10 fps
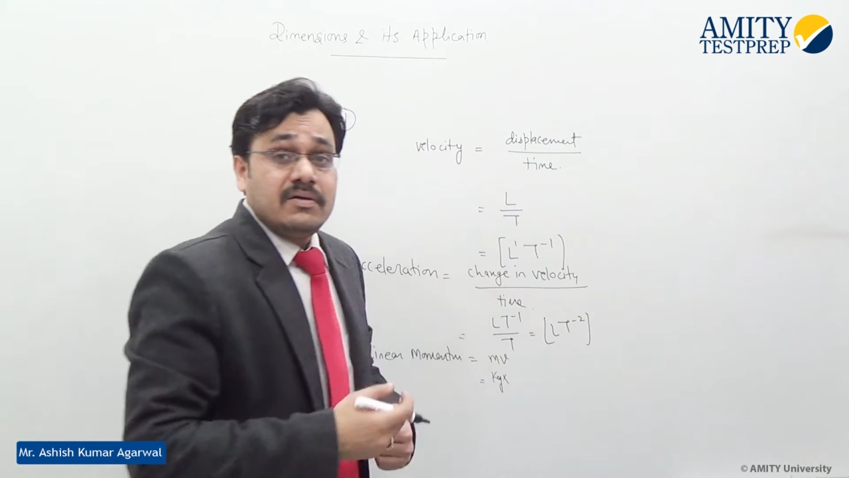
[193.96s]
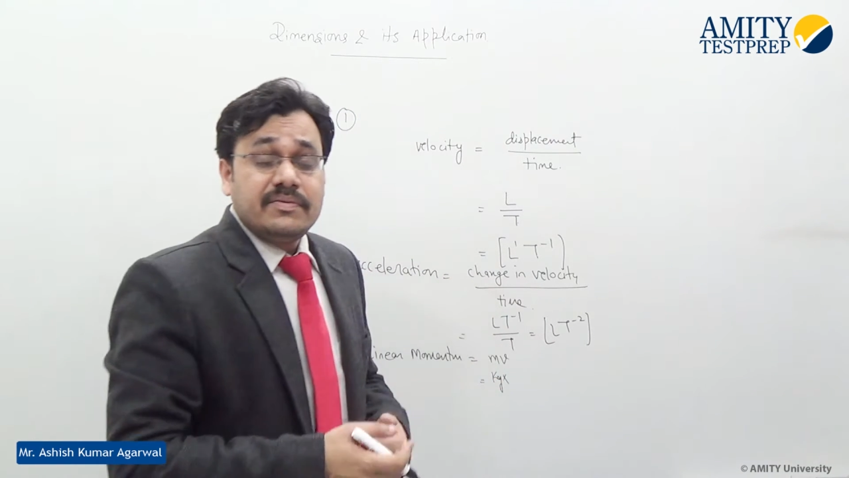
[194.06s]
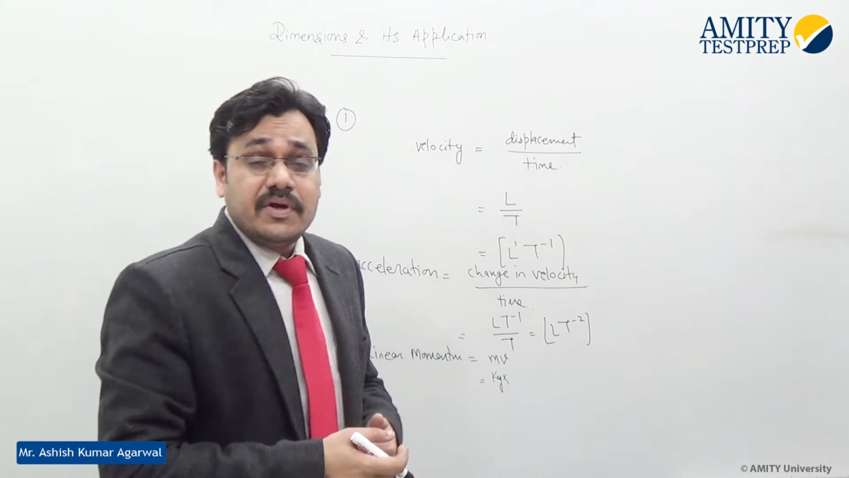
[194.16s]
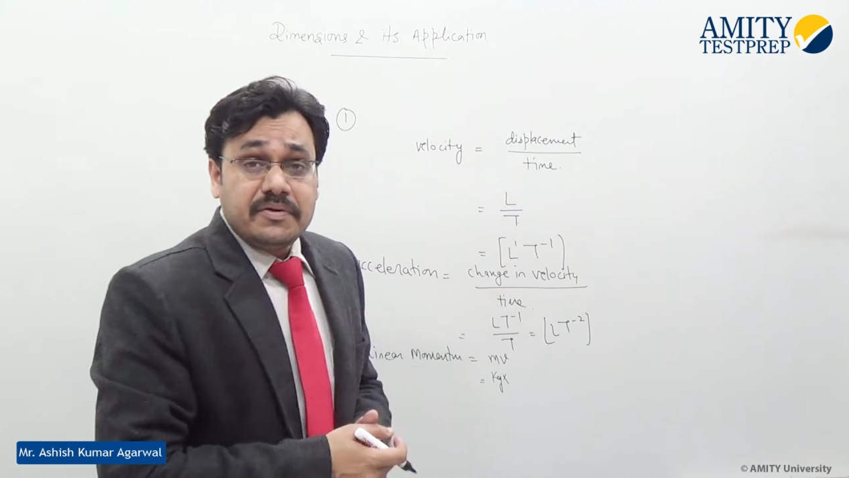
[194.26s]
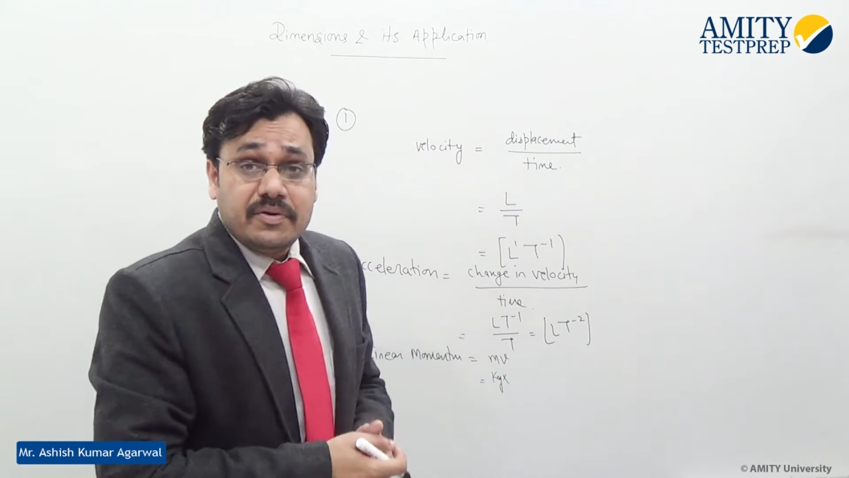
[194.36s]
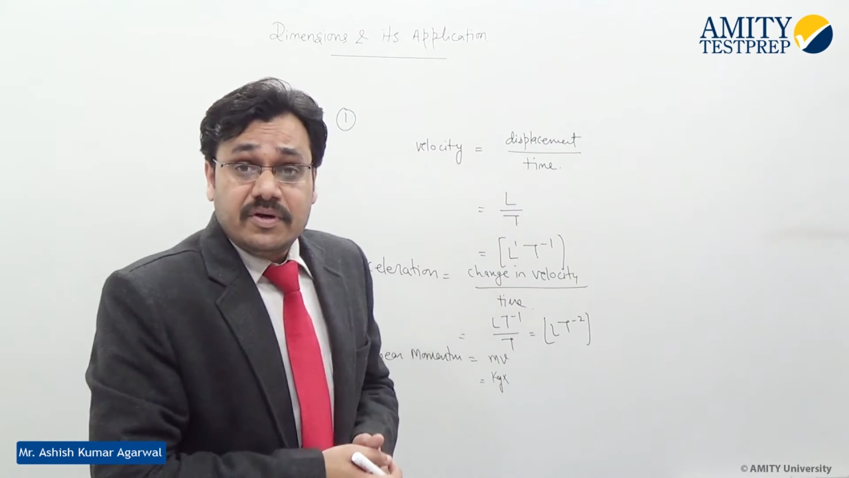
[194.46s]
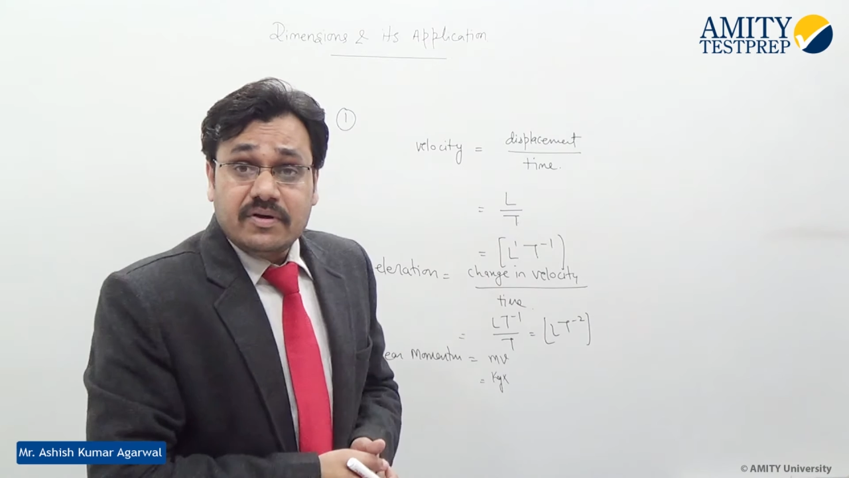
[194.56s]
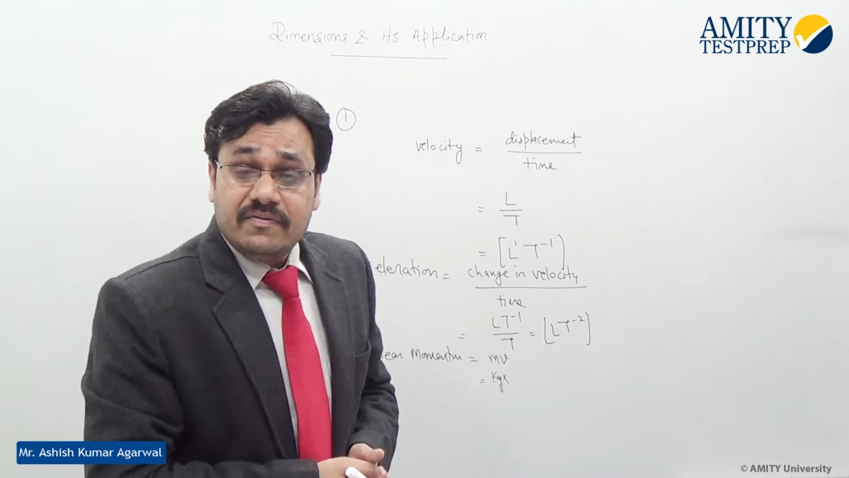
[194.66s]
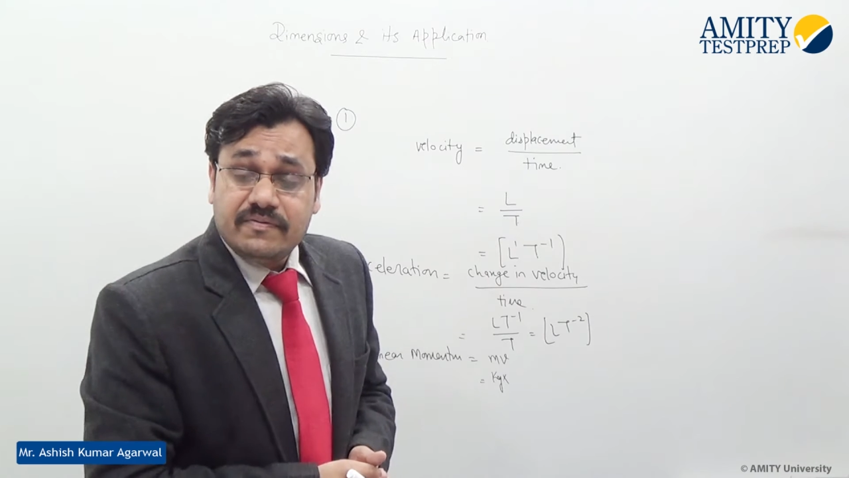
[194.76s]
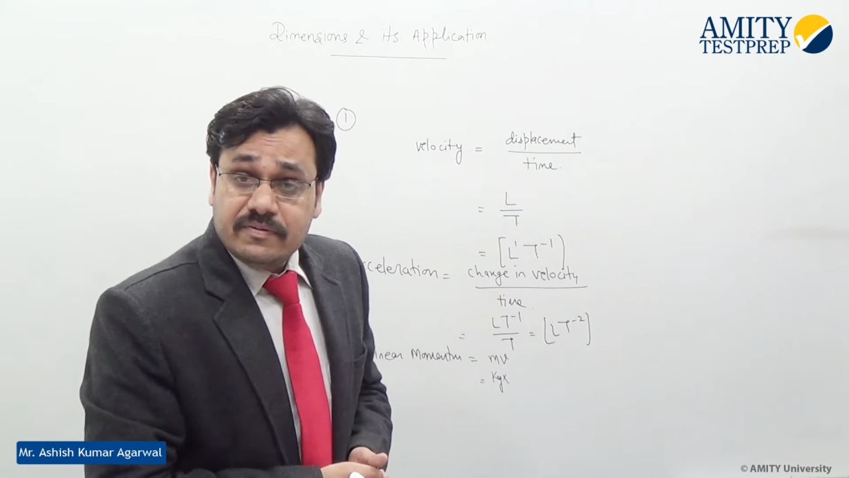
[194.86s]
the unit
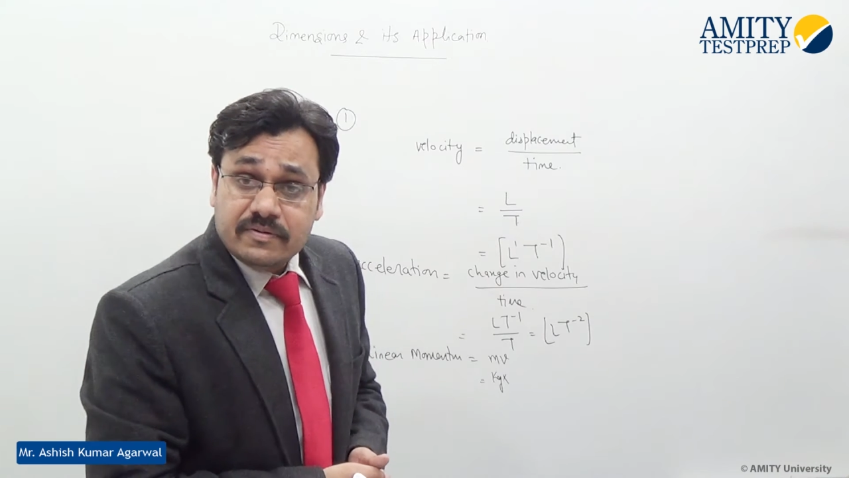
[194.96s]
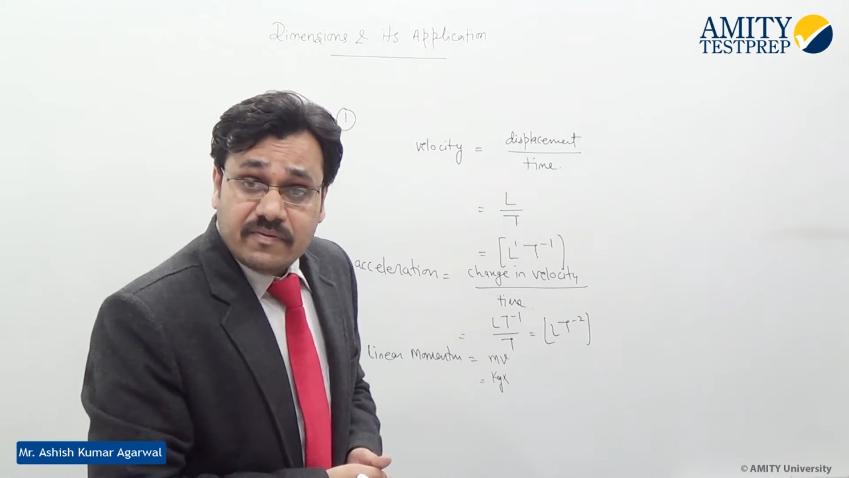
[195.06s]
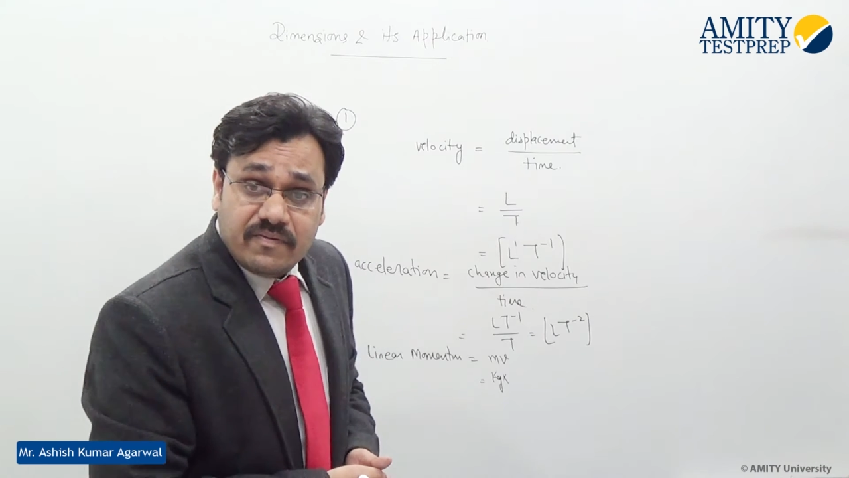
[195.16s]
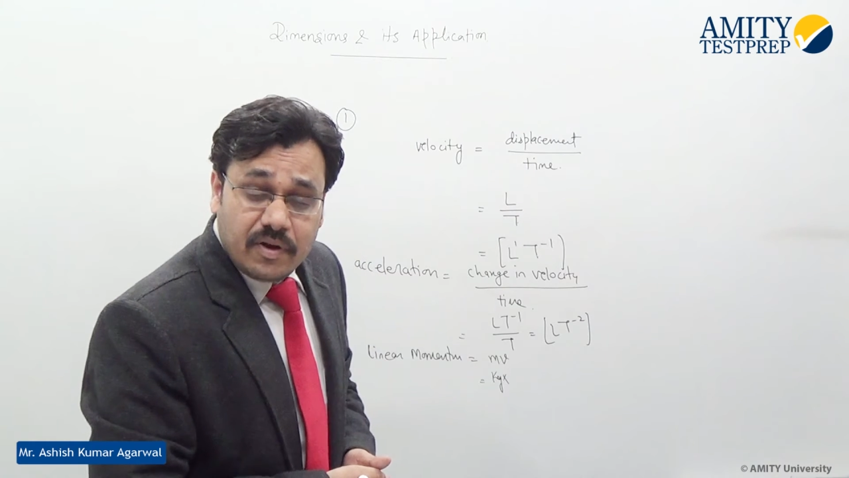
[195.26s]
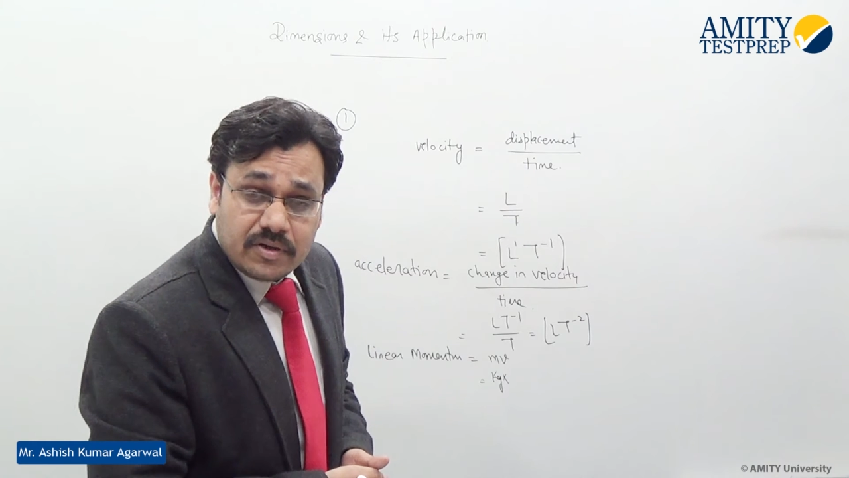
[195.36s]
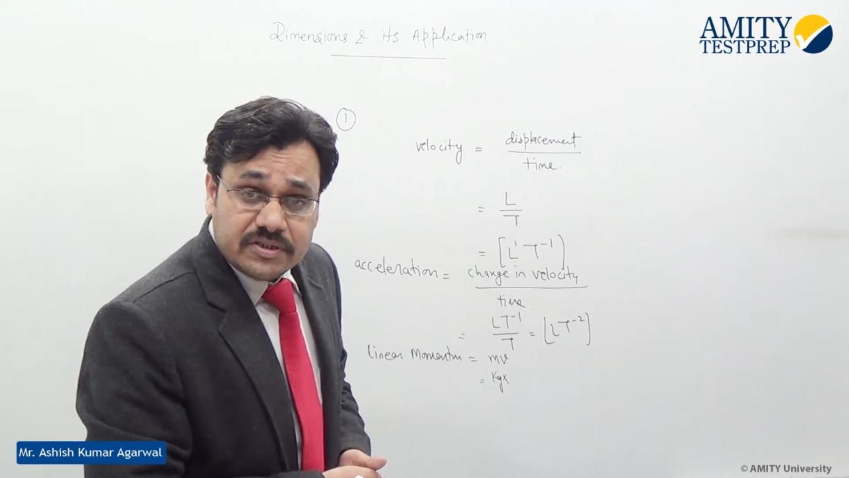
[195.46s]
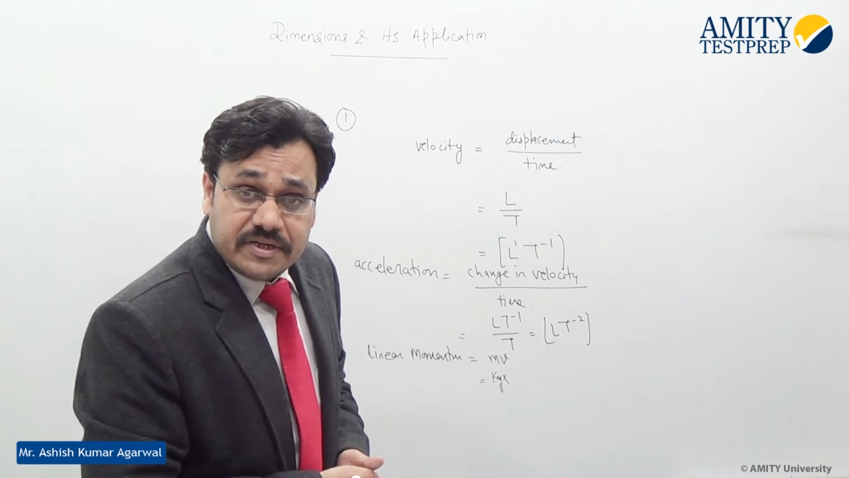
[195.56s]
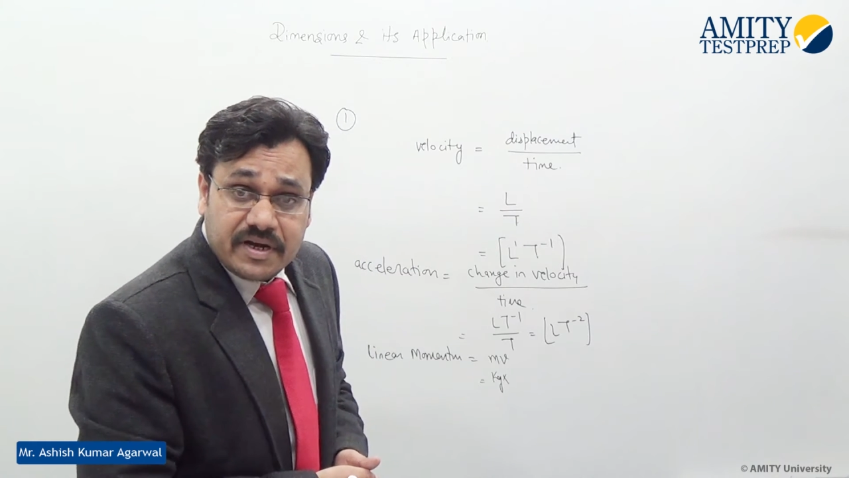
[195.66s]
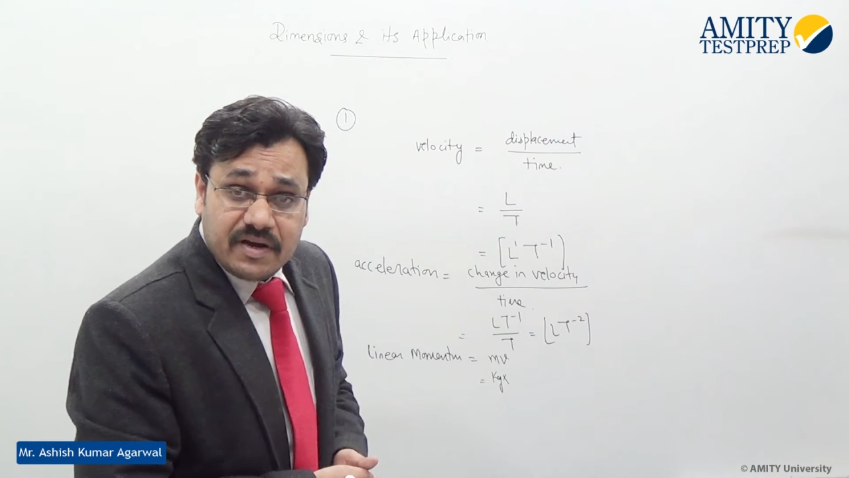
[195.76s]
of velocity,